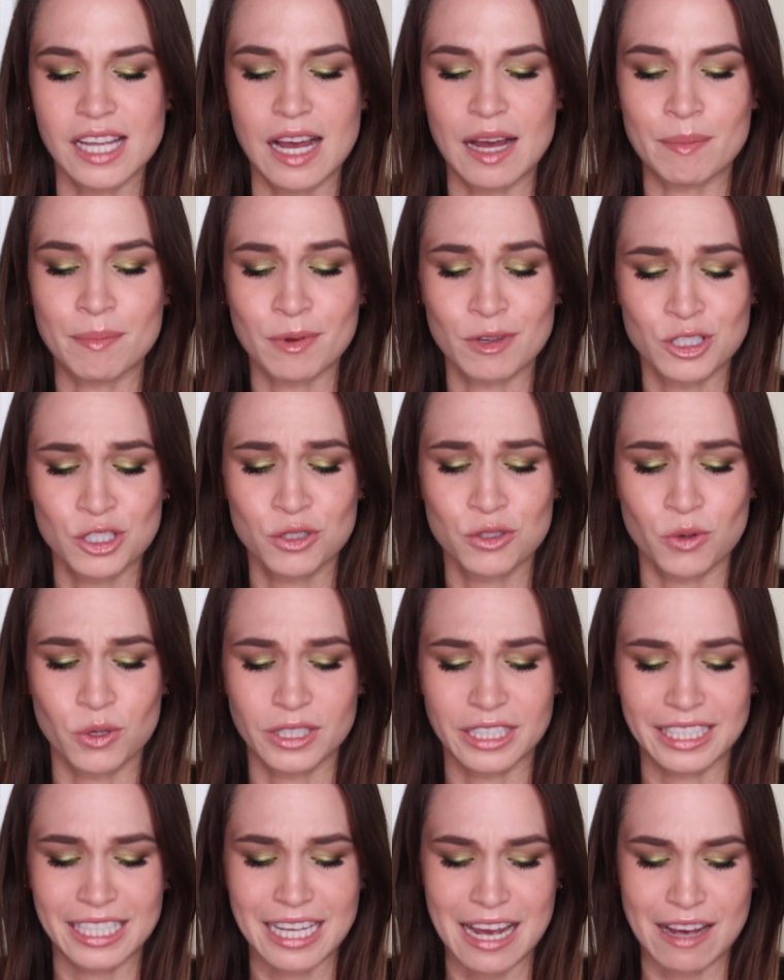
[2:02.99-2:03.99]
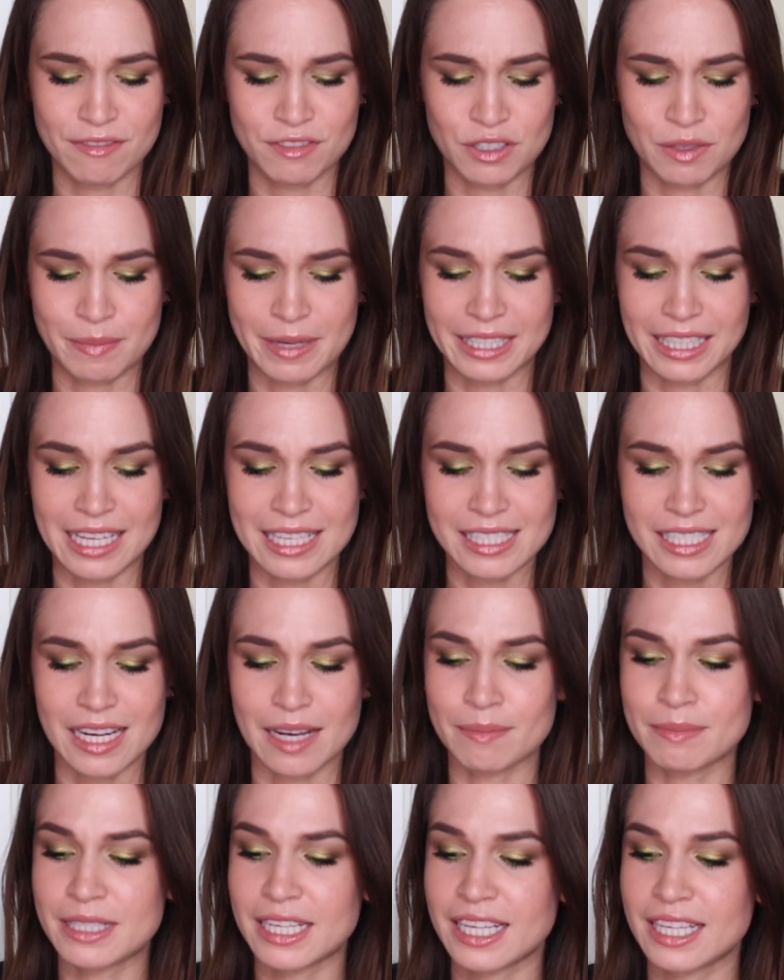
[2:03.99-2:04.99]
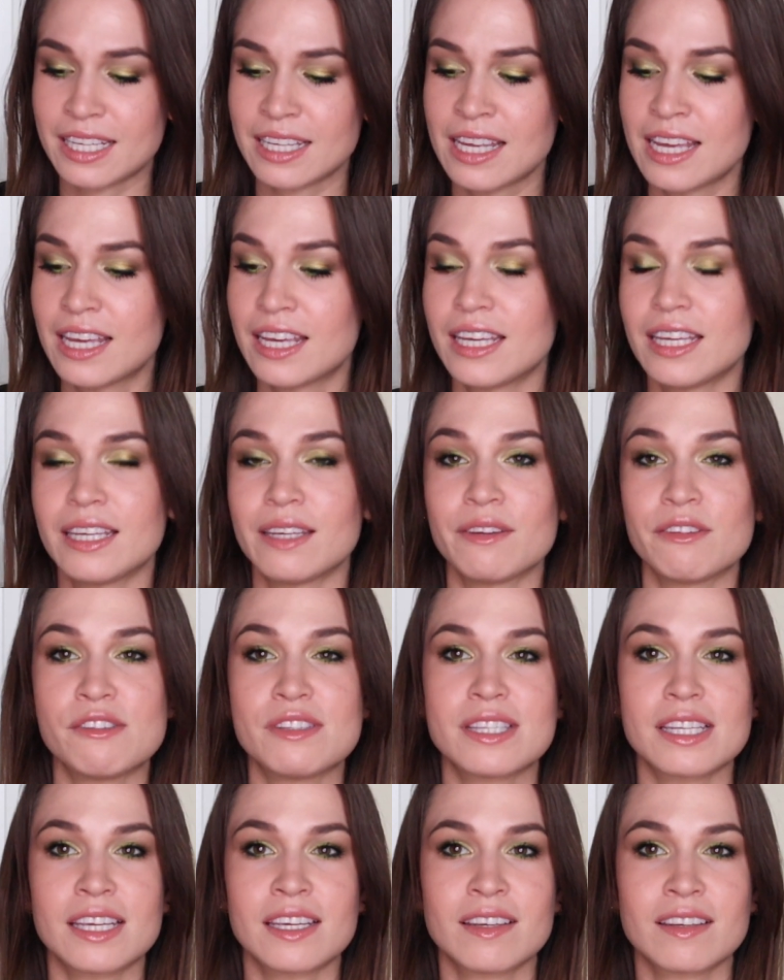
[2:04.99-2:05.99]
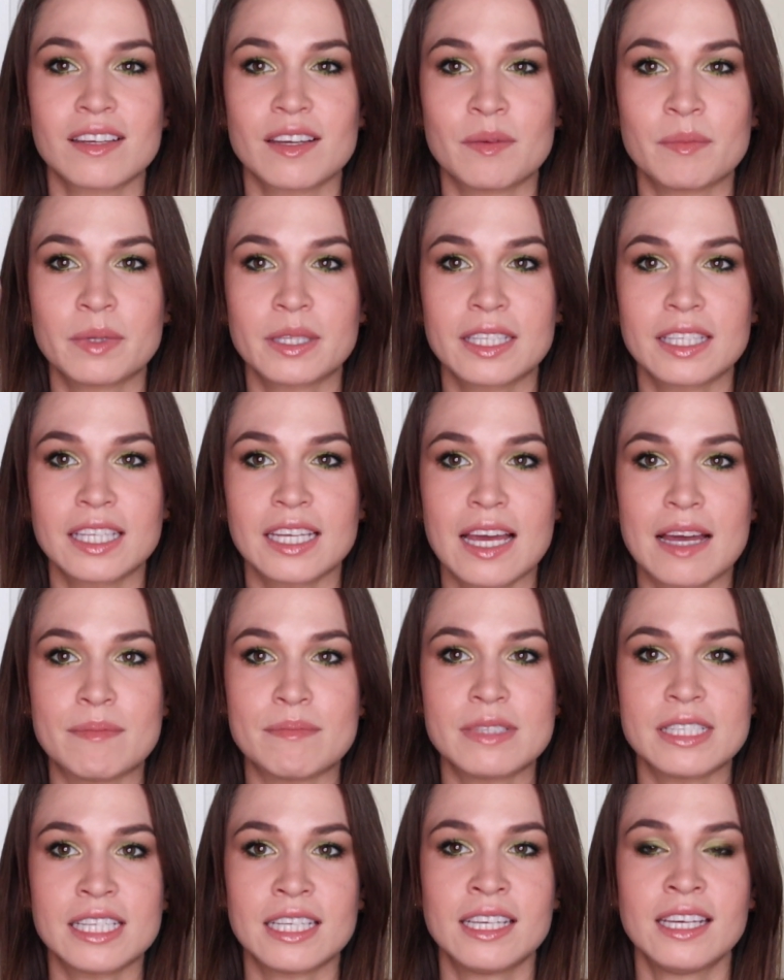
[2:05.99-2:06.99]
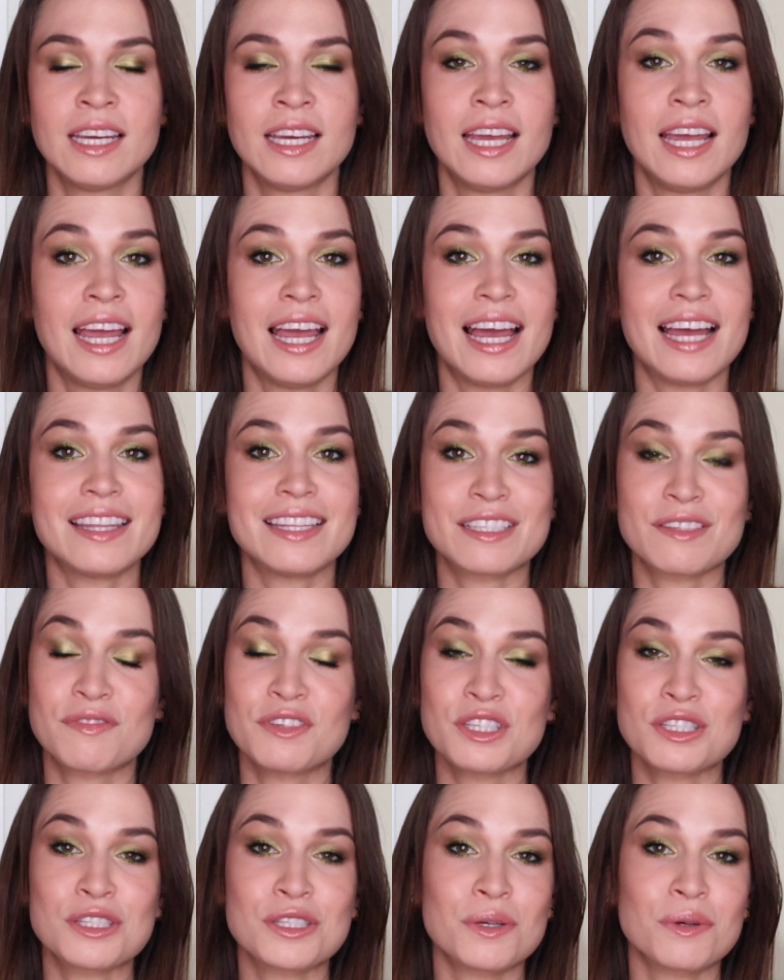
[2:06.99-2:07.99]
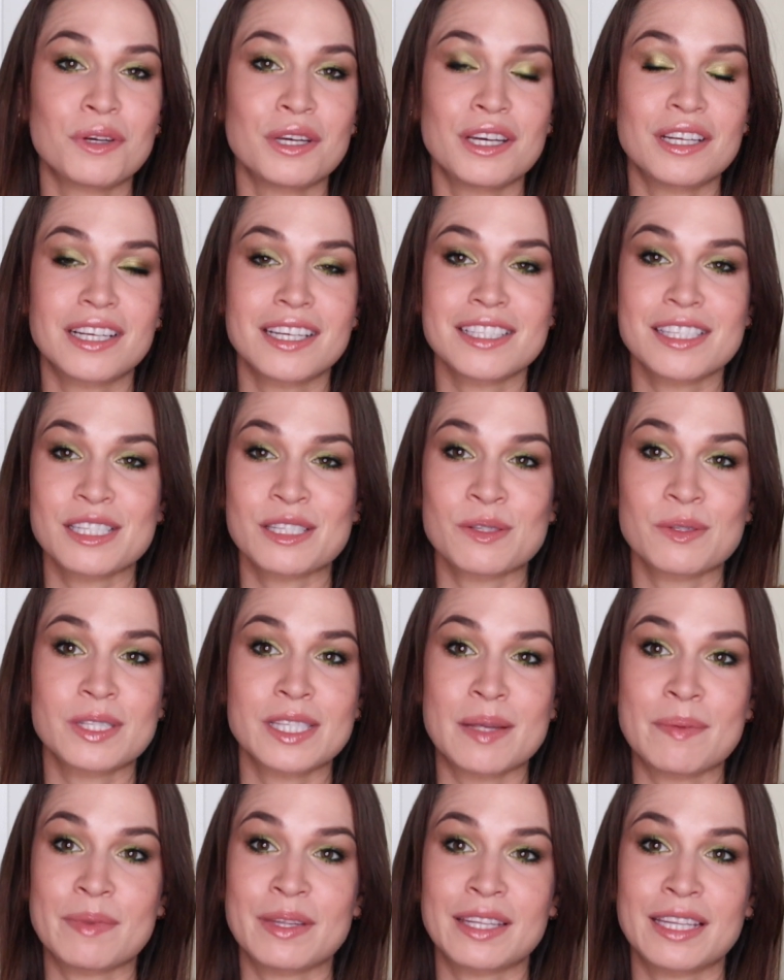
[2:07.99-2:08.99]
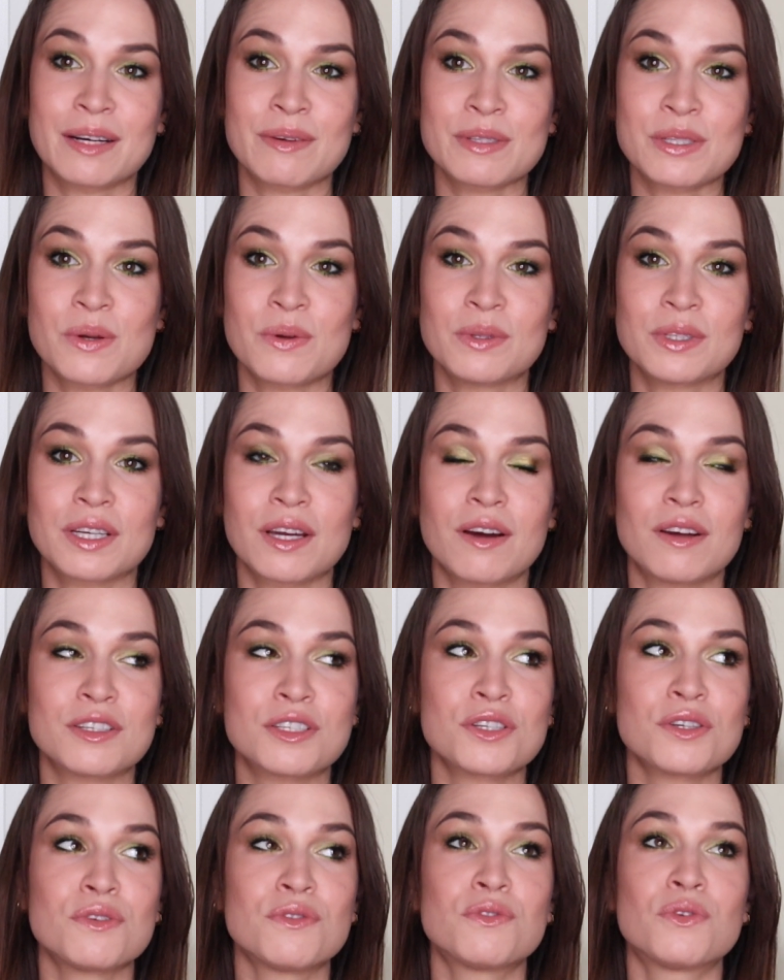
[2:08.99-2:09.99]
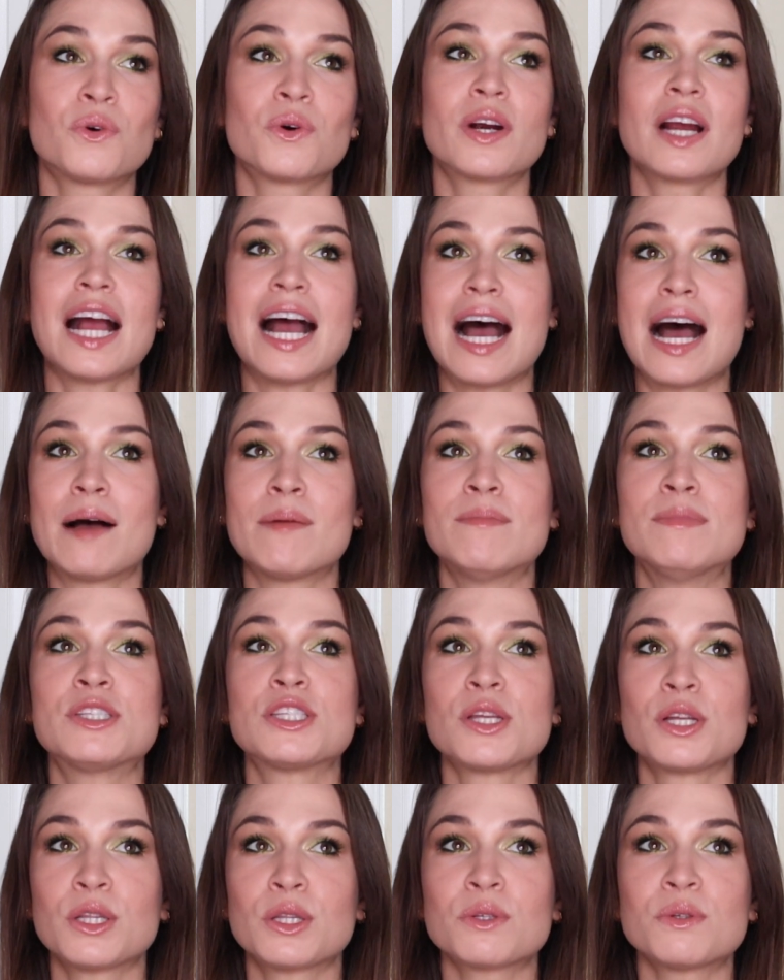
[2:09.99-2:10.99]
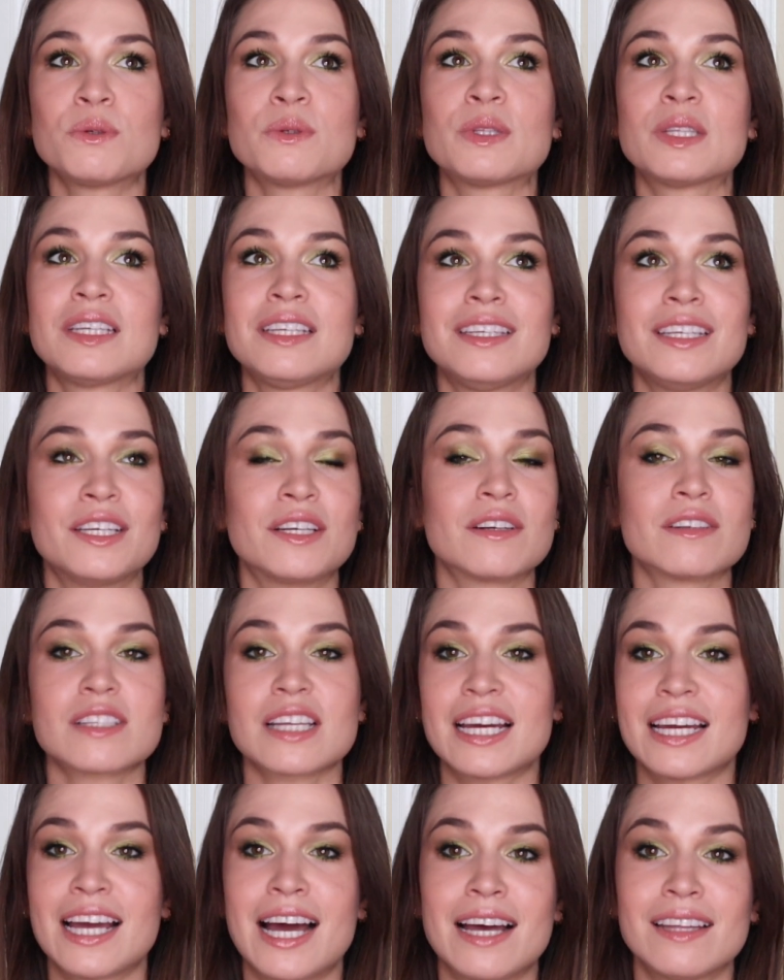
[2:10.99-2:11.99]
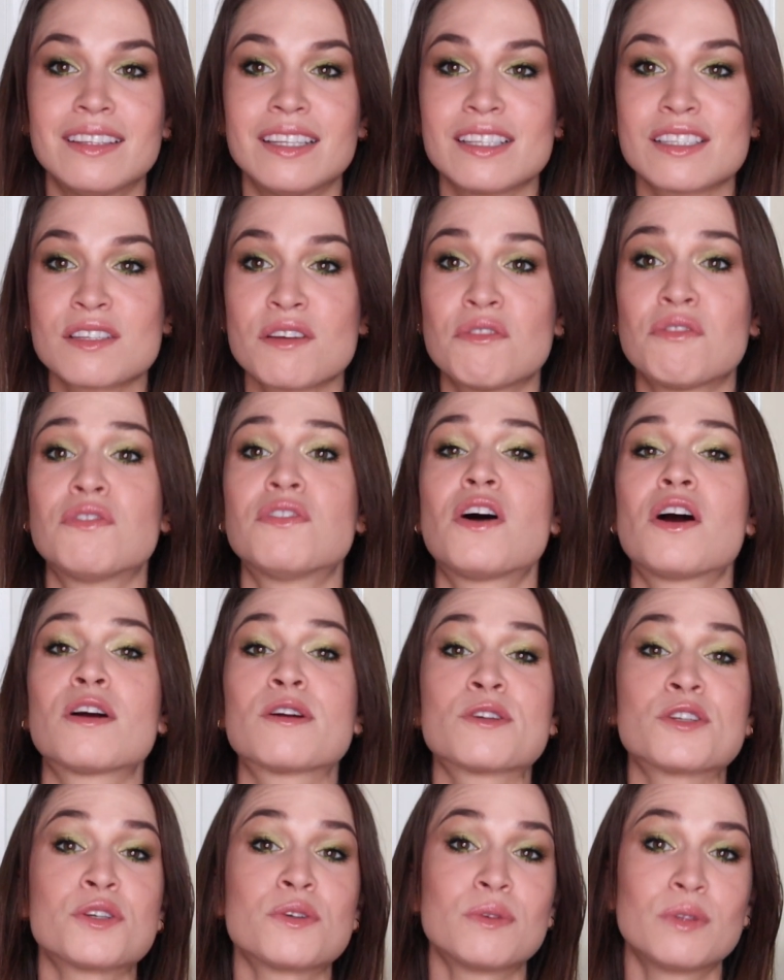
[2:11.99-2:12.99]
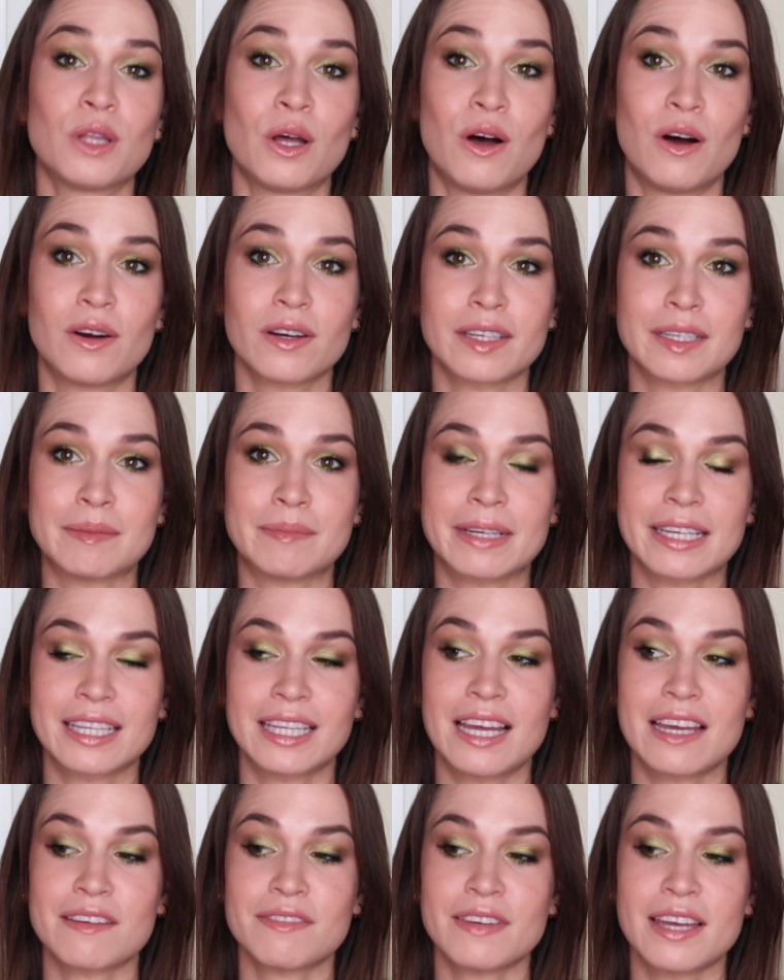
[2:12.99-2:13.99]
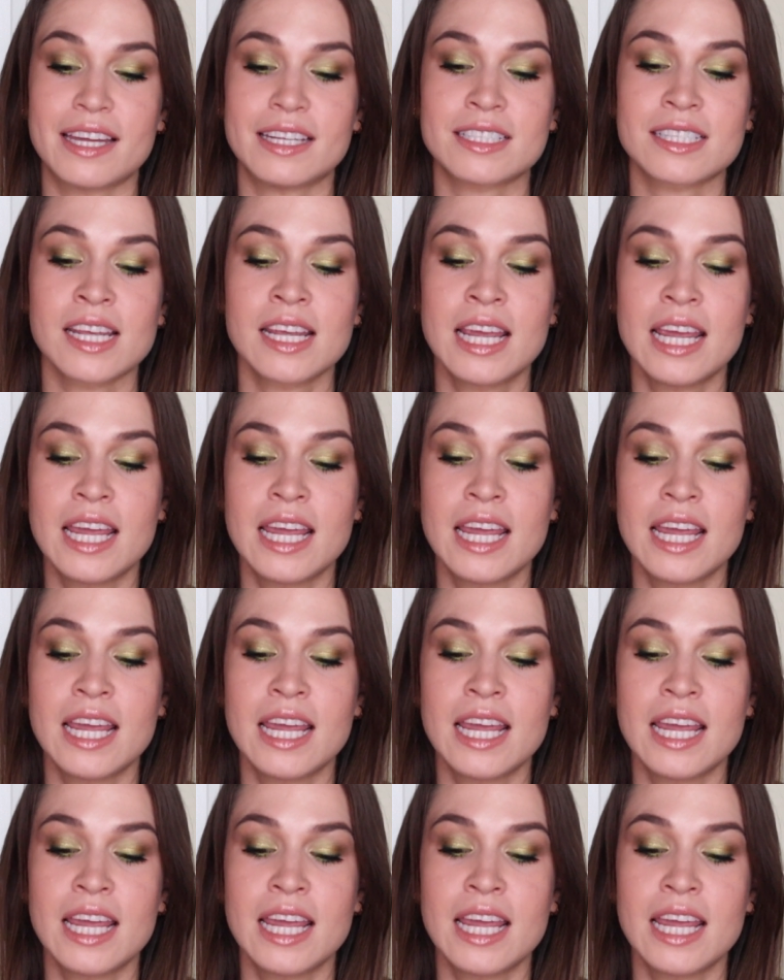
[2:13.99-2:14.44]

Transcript: up shortly after my last update. You can see, completely empty. And this feels so good because this was something that I was holding on to for absolutely years. I had this far too long in my life, and